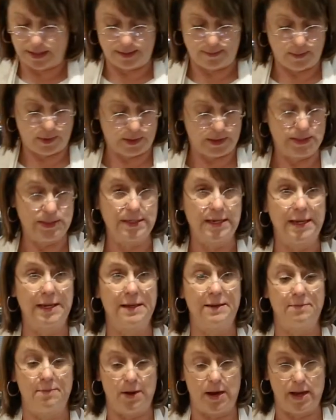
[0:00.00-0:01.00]
I'm going to
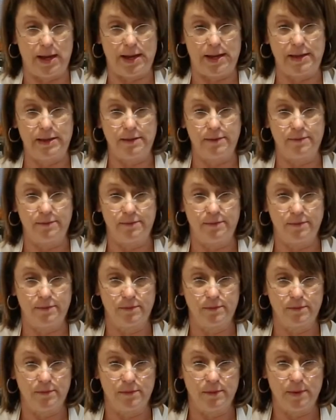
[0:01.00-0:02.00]
take my
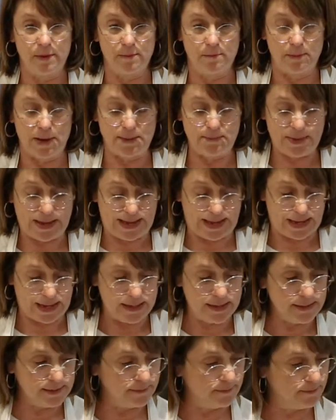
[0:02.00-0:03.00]

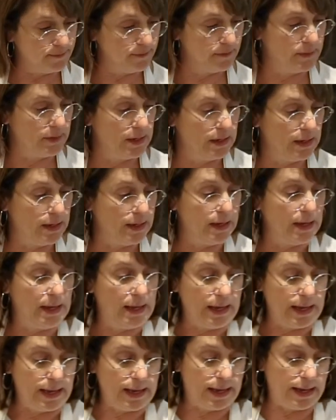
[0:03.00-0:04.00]
pan
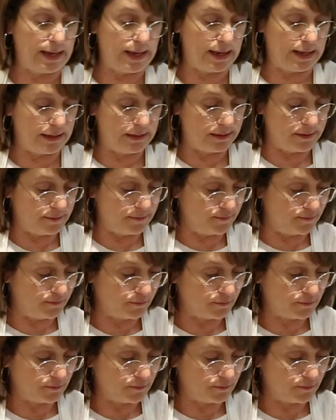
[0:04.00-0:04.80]
and